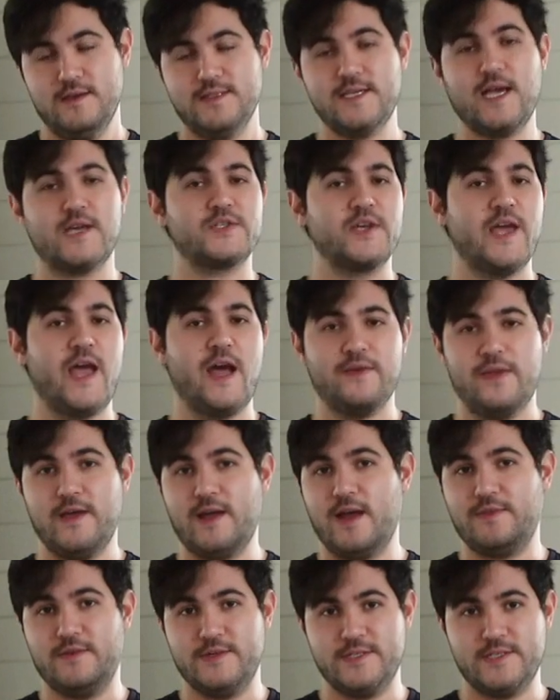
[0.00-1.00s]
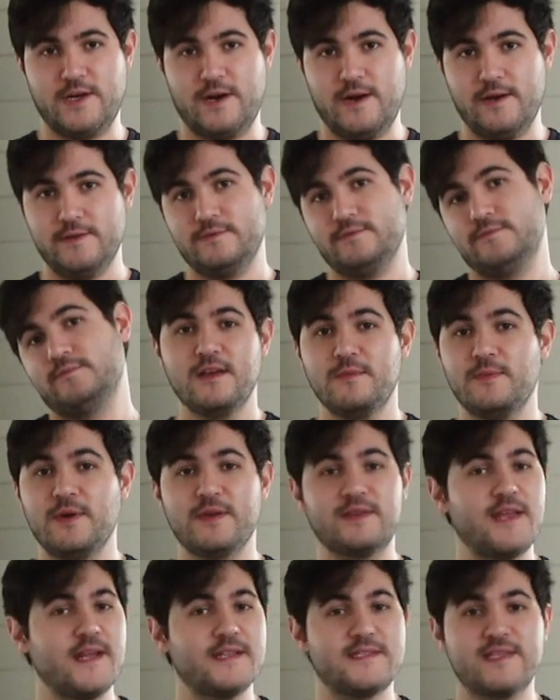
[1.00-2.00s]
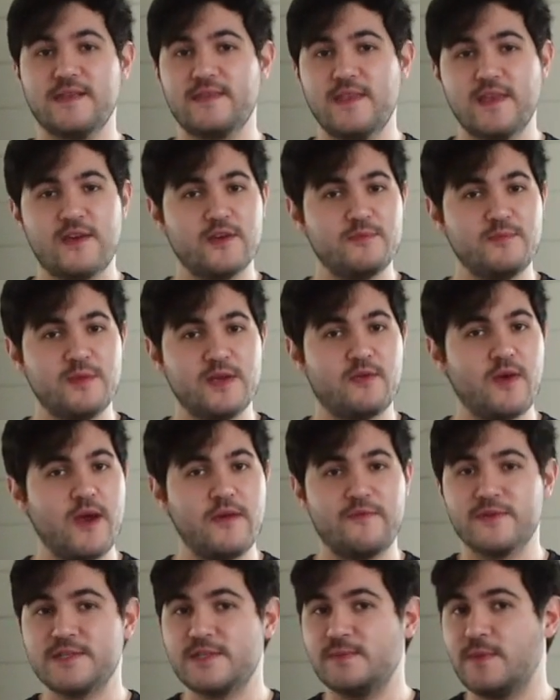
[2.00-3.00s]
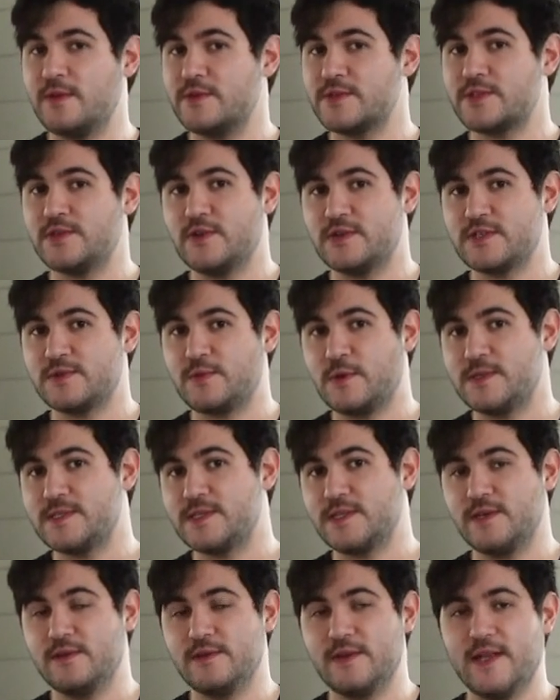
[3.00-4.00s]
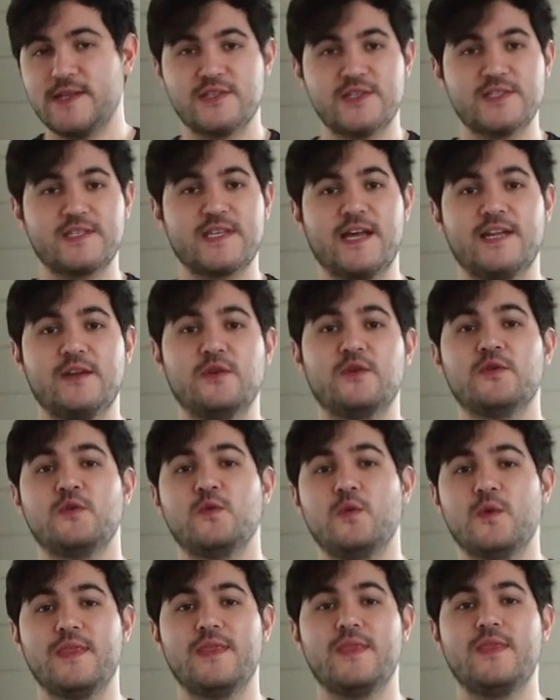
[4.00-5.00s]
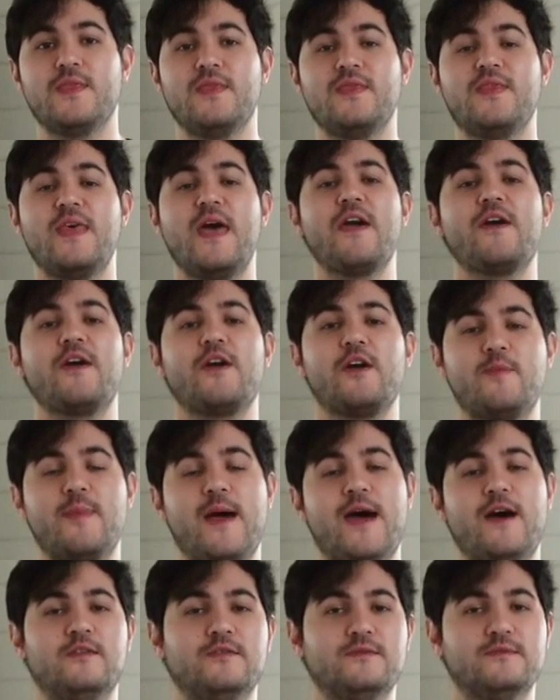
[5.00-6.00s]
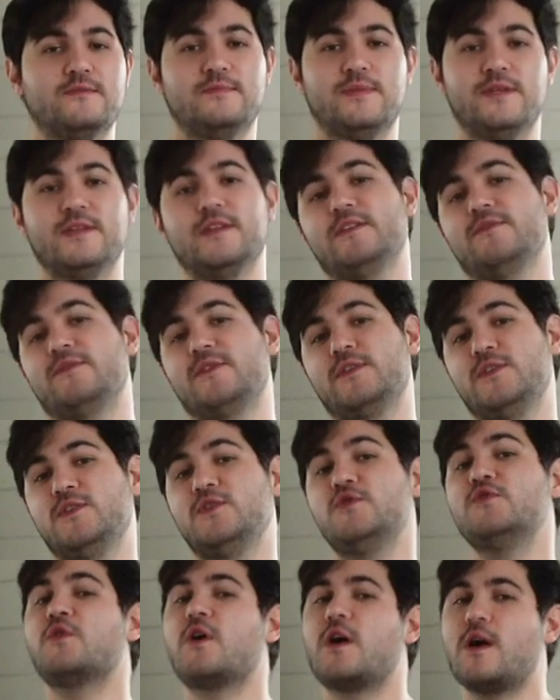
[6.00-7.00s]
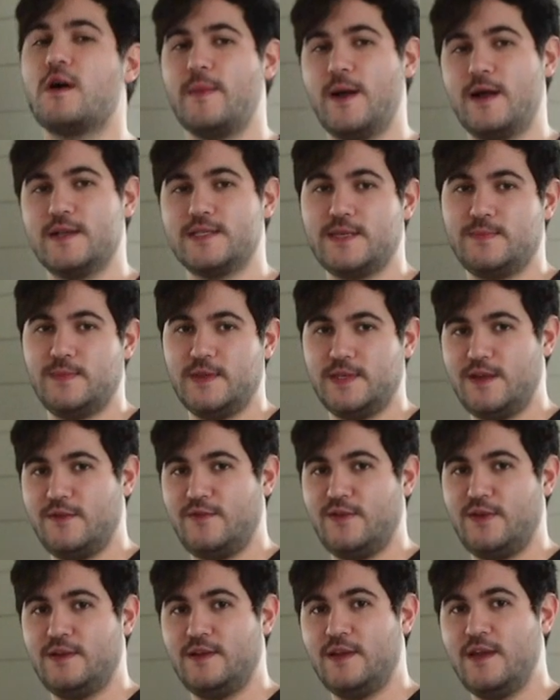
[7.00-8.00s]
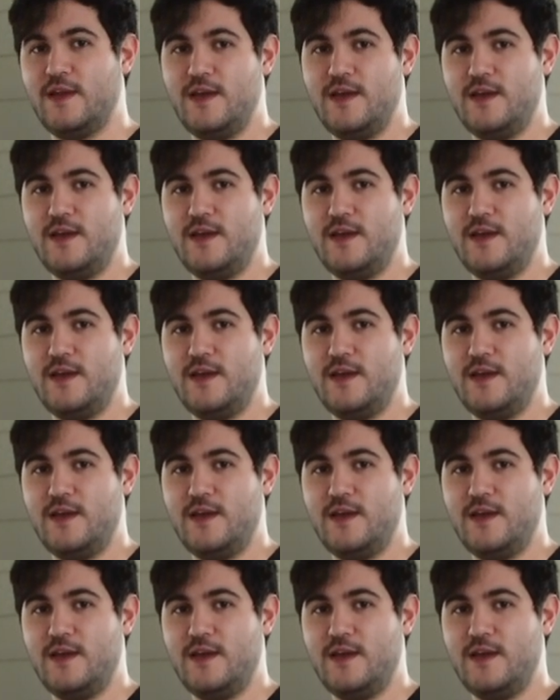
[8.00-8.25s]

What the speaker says: It's actually how they got their start. But that said, they could be great for some other snow sports too. That's just kind of what they're about. But if you are about something different,